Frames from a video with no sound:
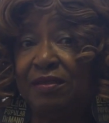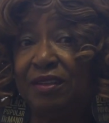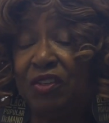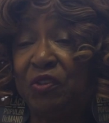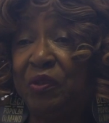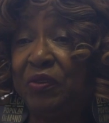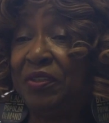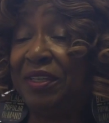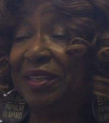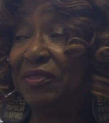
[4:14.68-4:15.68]
in the
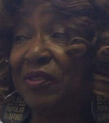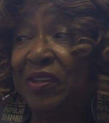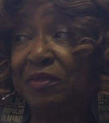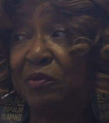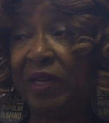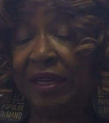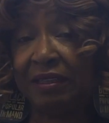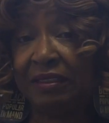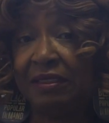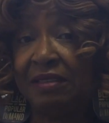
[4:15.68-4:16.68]
community in whatever way I
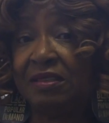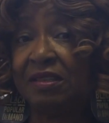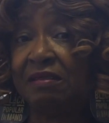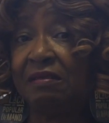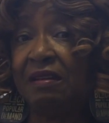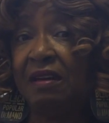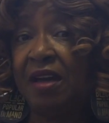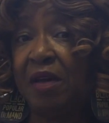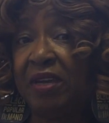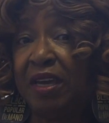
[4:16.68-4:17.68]
could, so
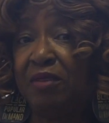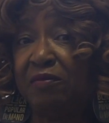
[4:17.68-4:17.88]
I became